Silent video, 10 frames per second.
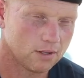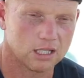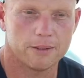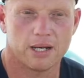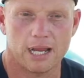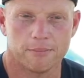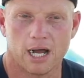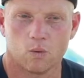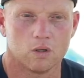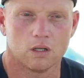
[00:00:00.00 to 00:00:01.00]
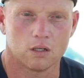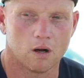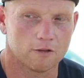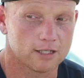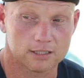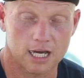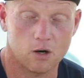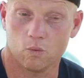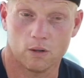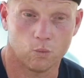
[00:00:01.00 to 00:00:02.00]
eliminate my will in all this.
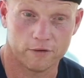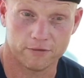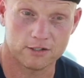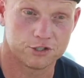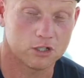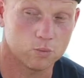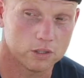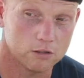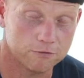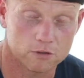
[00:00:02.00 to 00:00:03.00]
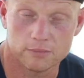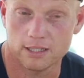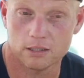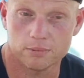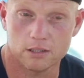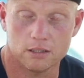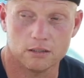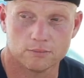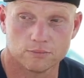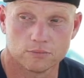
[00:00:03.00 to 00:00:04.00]
If it's your will for me to
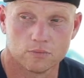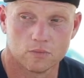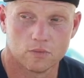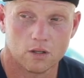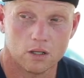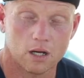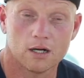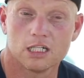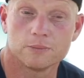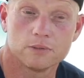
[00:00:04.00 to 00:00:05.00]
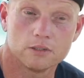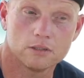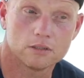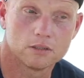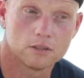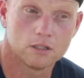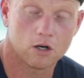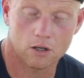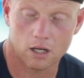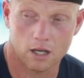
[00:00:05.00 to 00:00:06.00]
be a husband,
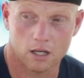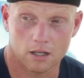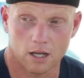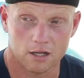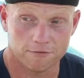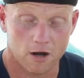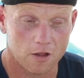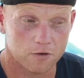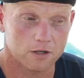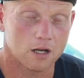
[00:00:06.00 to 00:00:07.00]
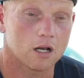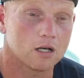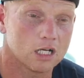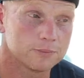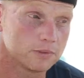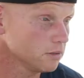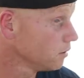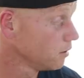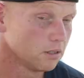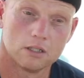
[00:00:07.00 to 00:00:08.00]
or a father and not a husband,
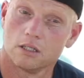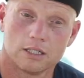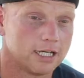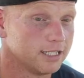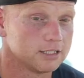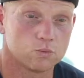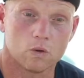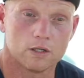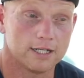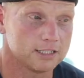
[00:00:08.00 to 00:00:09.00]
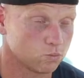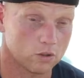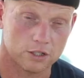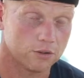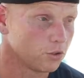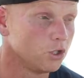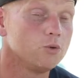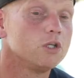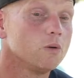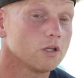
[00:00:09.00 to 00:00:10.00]
it is what it is. What
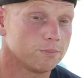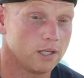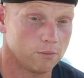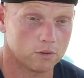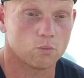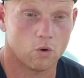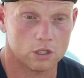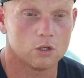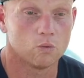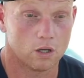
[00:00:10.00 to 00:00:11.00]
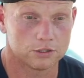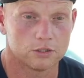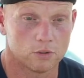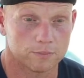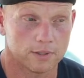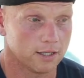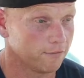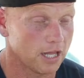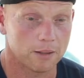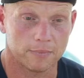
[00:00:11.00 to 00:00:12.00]
you do with me, with what you want to with me. And
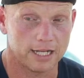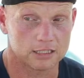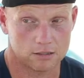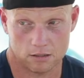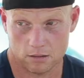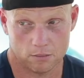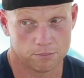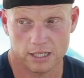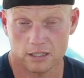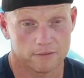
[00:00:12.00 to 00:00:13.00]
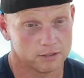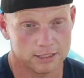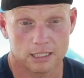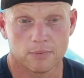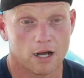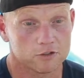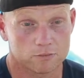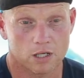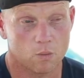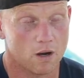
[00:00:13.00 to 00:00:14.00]
if that means me living 10 miles
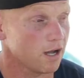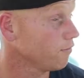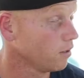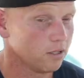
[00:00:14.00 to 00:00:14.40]
from my wife,